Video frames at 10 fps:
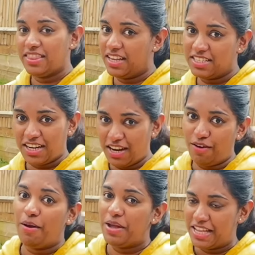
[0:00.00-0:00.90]
they turn
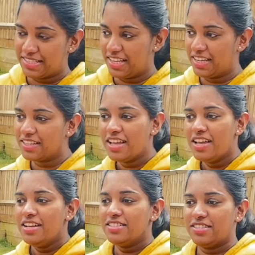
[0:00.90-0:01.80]
out amazing.
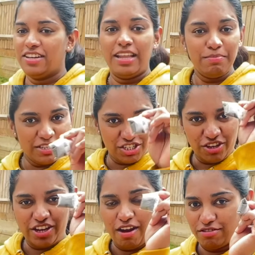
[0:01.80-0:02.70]
So let me show
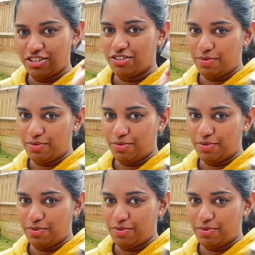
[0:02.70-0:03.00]
you how to do the